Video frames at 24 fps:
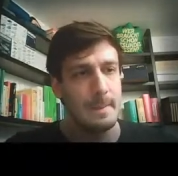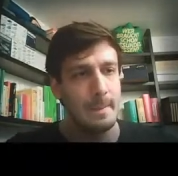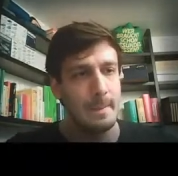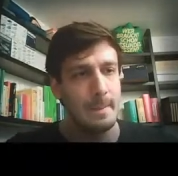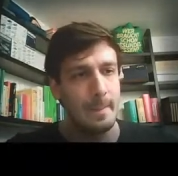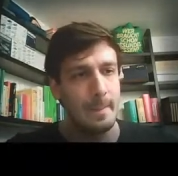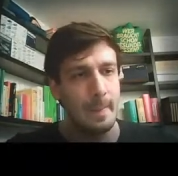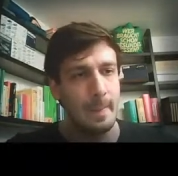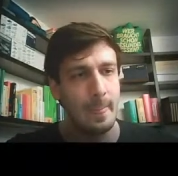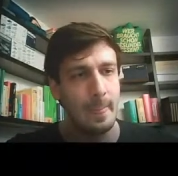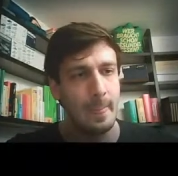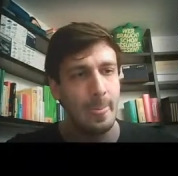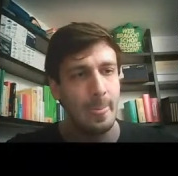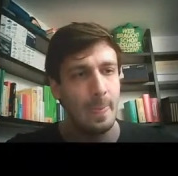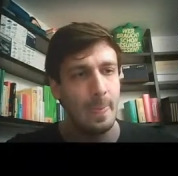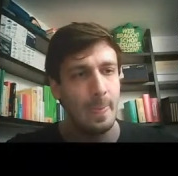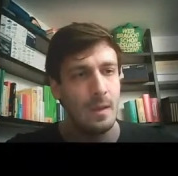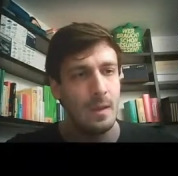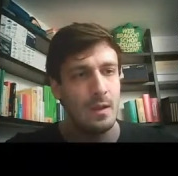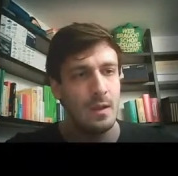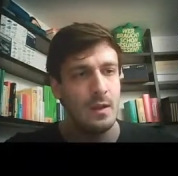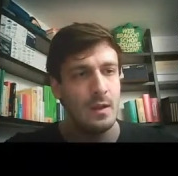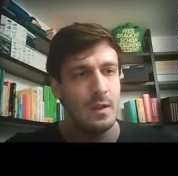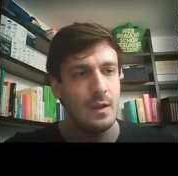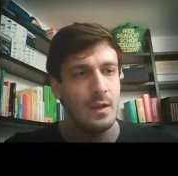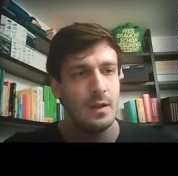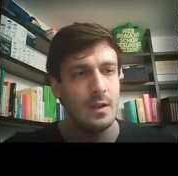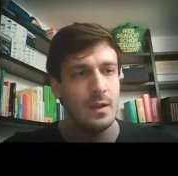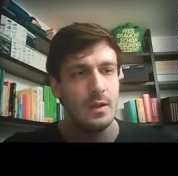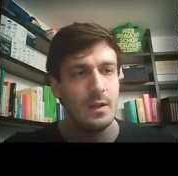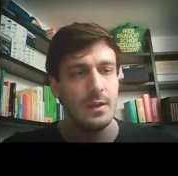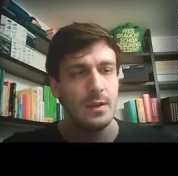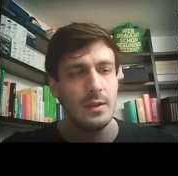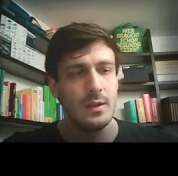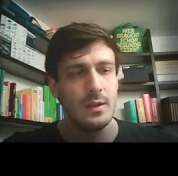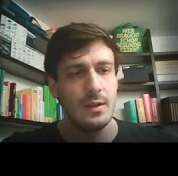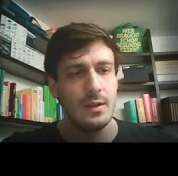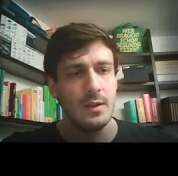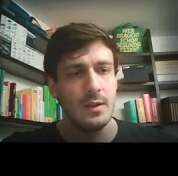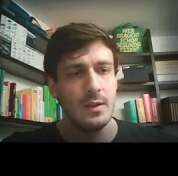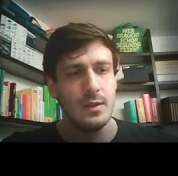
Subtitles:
[no speech]